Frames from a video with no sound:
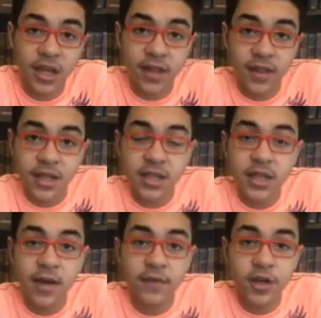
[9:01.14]
he did a
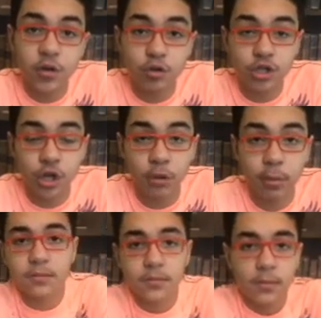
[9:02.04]
very good job.
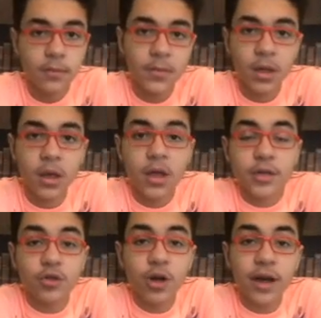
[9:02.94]

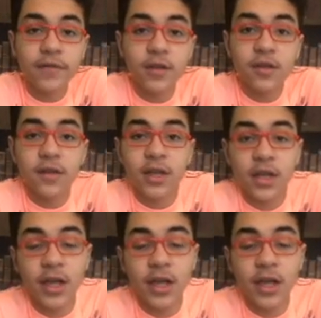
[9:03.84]
So after they